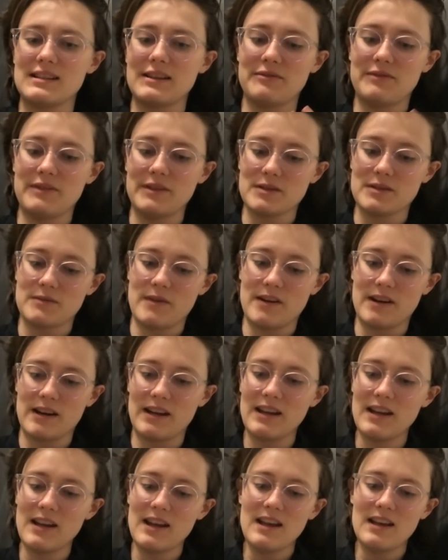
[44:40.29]
that feels
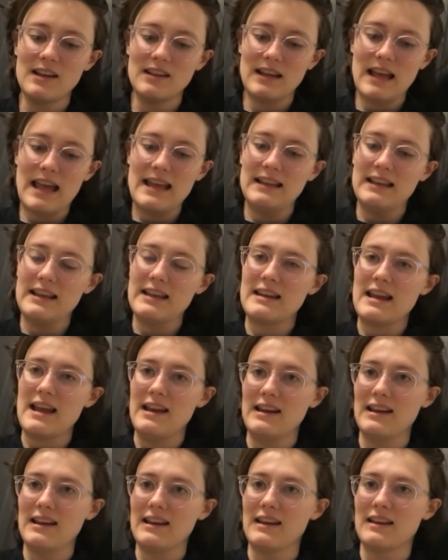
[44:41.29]
very
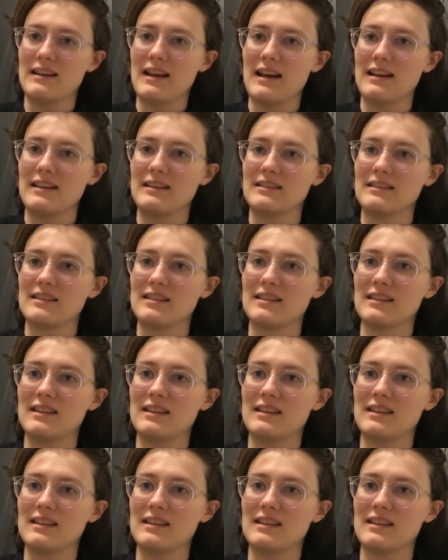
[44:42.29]
alienating and